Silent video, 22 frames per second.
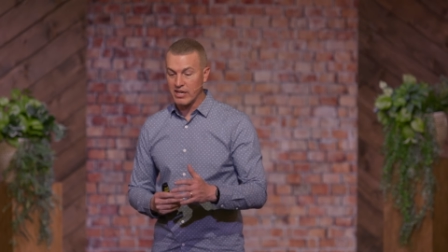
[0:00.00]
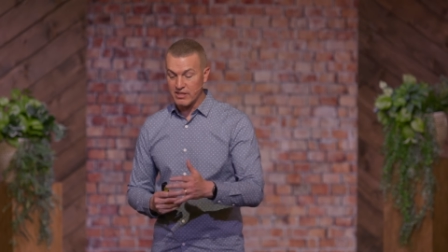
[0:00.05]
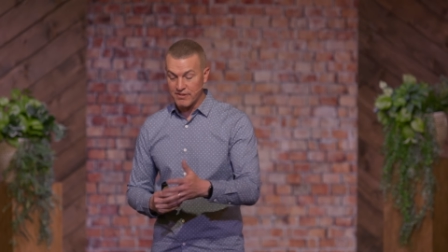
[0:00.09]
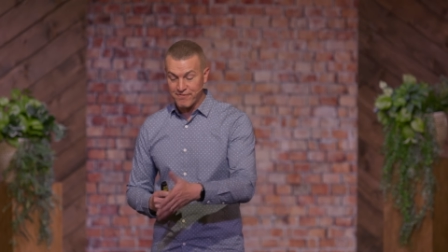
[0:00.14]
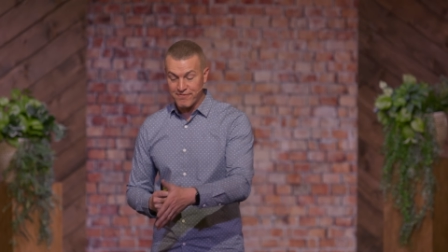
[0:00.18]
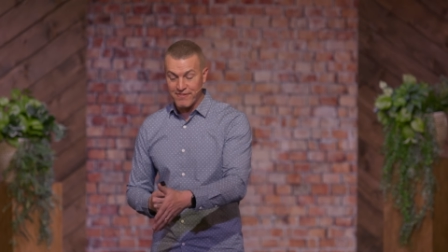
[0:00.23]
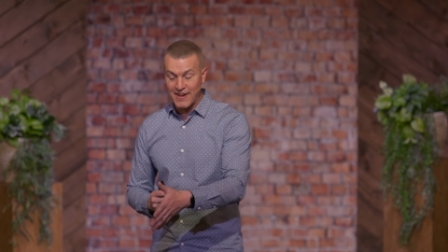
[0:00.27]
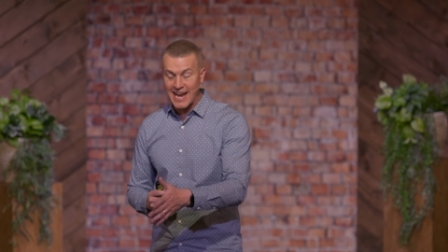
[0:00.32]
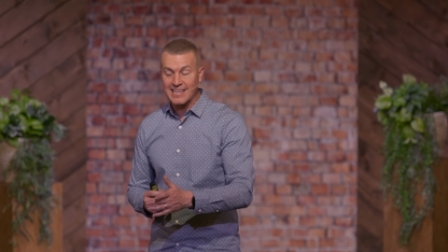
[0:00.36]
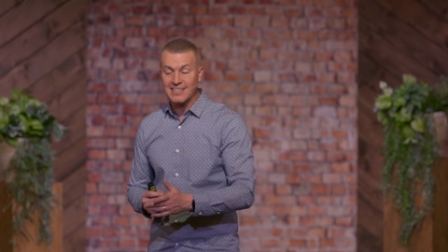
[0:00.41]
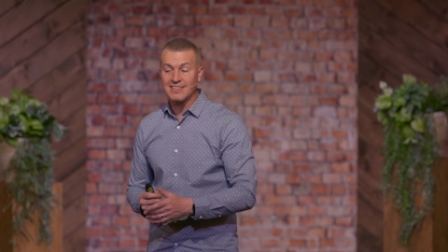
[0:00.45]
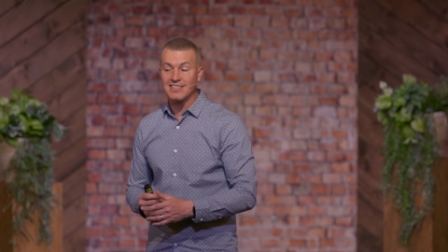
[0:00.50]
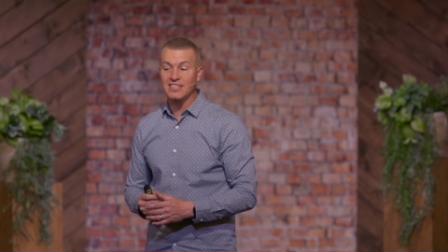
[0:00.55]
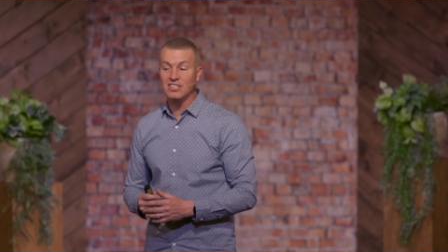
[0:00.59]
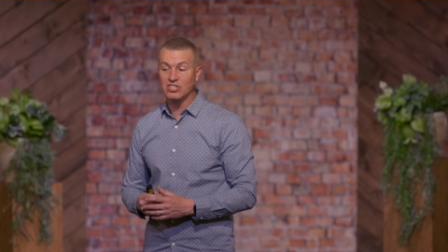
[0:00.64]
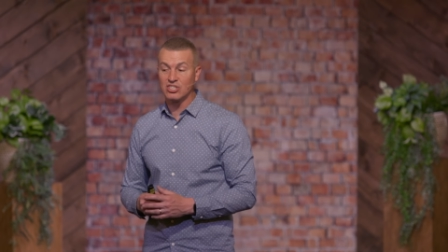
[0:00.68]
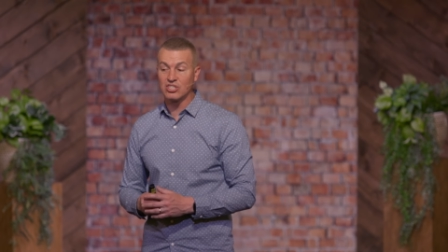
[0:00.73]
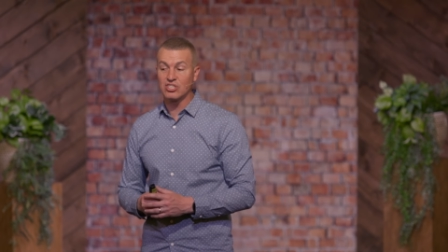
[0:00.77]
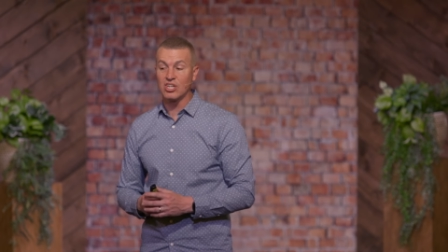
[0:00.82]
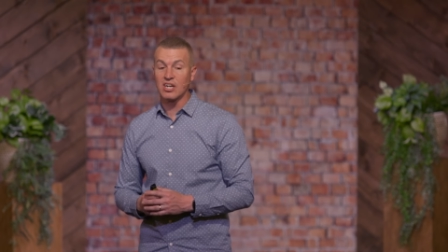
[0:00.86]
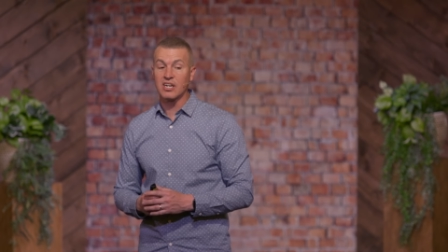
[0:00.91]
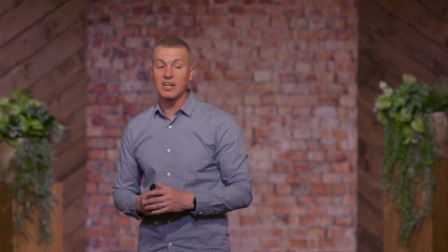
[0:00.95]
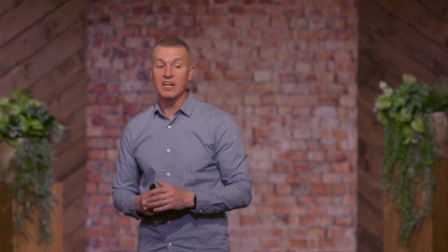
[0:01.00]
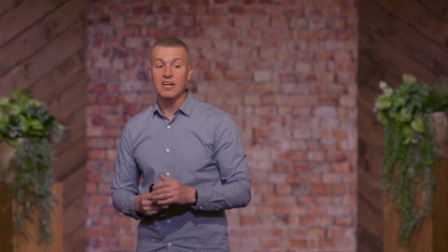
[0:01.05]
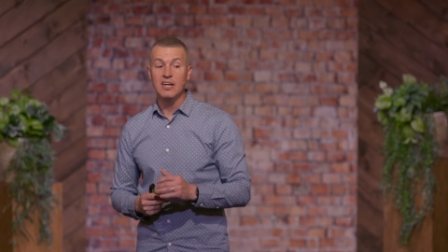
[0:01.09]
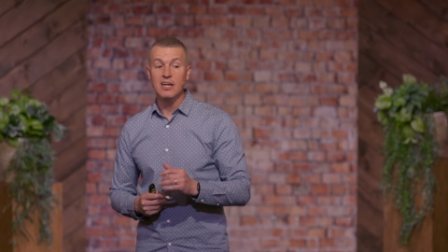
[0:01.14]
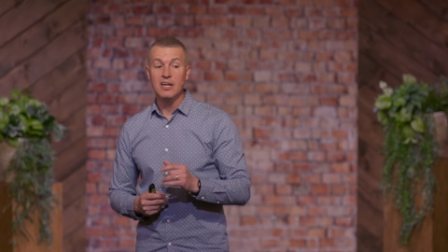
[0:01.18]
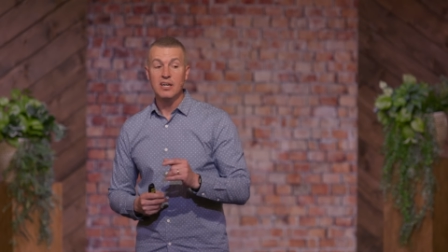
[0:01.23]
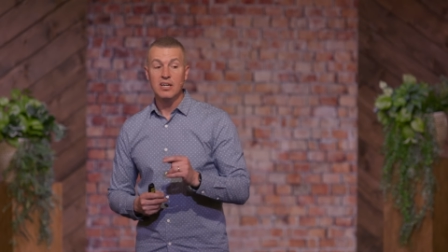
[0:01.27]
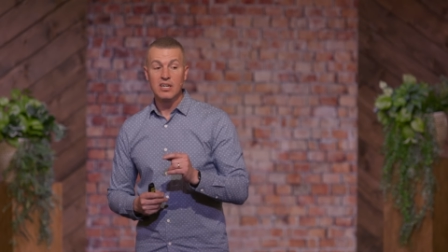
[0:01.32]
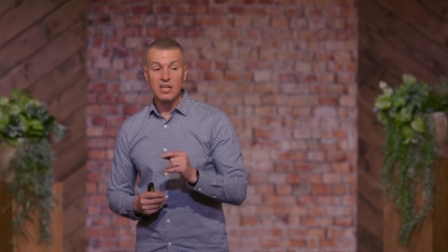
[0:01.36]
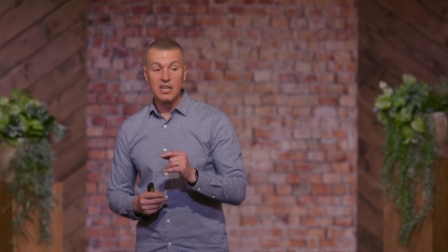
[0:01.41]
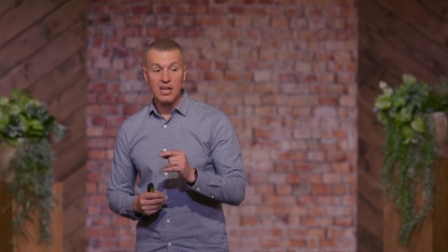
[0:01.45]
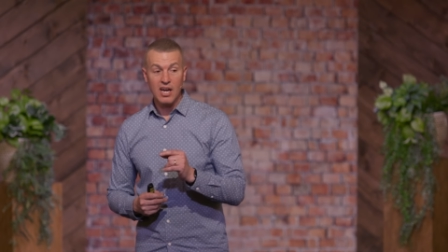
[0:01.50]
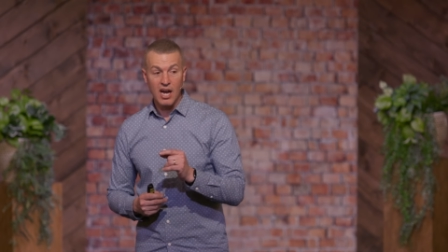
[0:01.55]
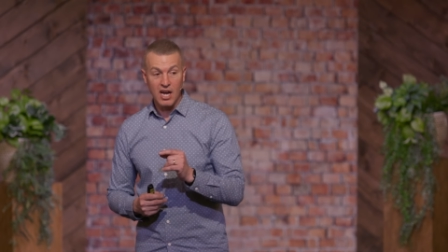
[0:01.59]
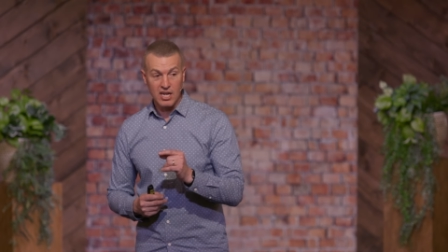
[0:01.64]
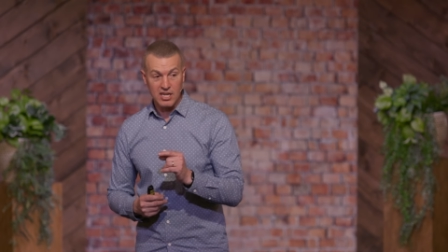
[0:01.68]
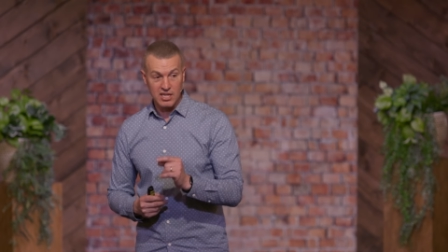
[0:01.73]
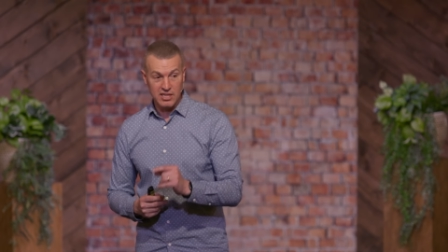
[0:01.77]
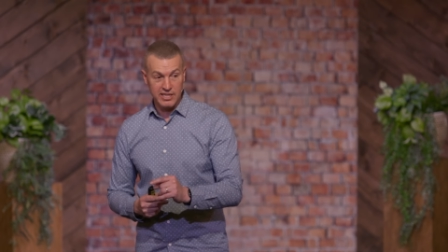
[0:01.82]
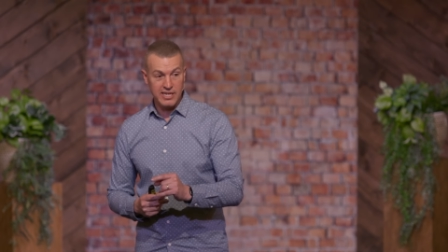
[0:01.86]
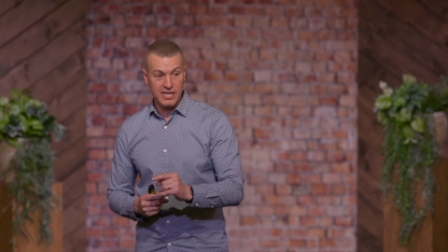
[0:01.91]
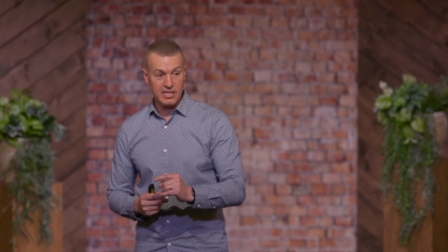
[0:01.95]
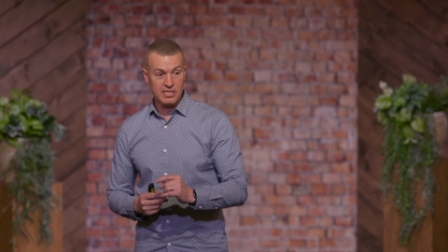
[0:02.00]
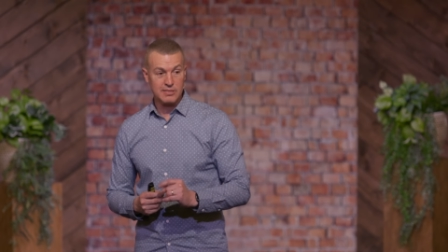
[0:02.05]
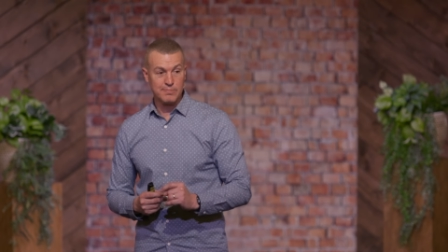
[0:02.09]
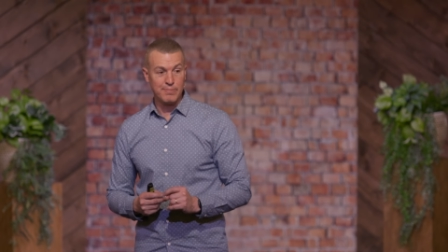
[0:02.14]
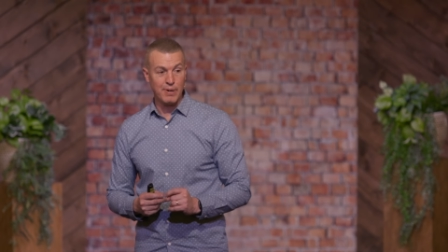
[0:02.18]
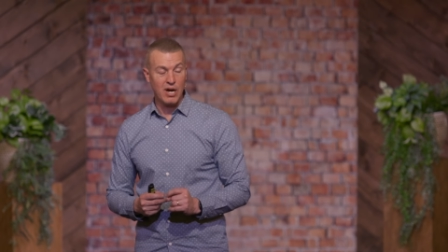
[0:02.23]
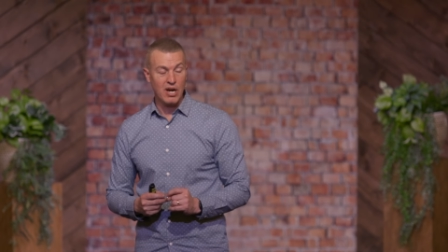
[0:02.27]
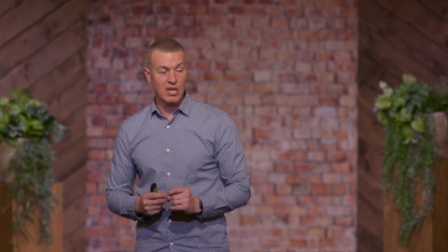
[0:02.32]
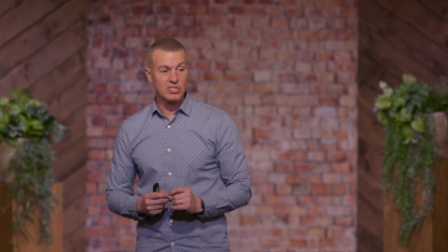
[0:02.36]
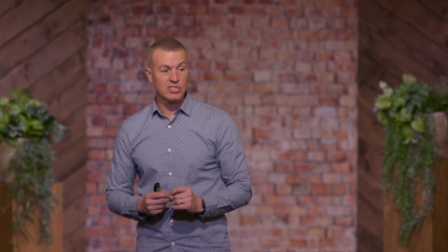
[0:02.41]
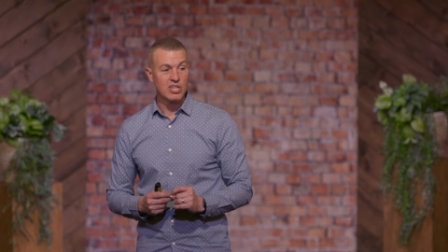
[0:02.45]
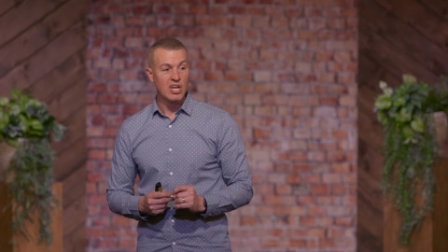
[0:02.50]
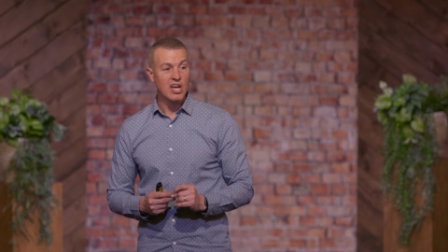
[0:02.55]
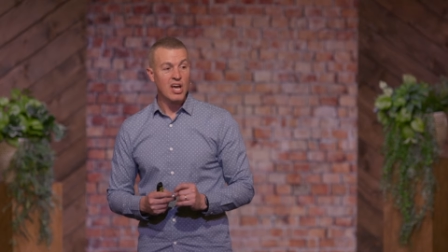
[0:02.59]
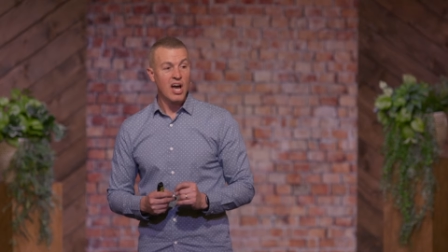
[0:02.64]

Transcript: The fact that he stuck a Kleenex box,